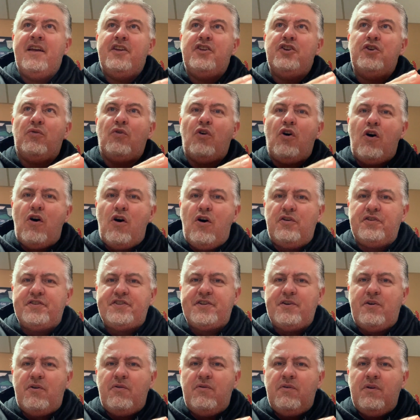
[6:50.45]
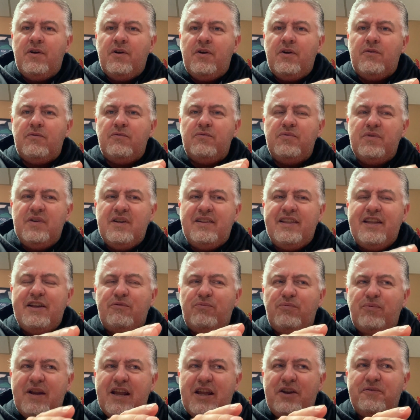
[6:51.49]
you're also really
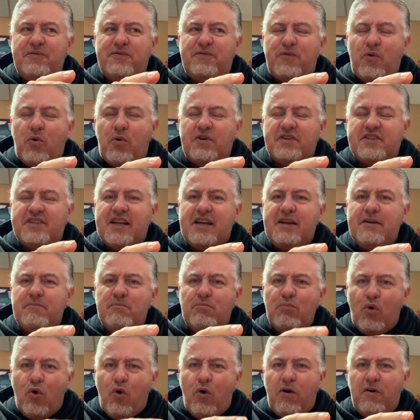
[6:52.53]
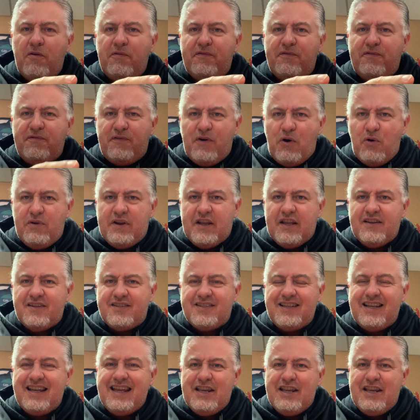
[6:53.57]
reinforcing more focus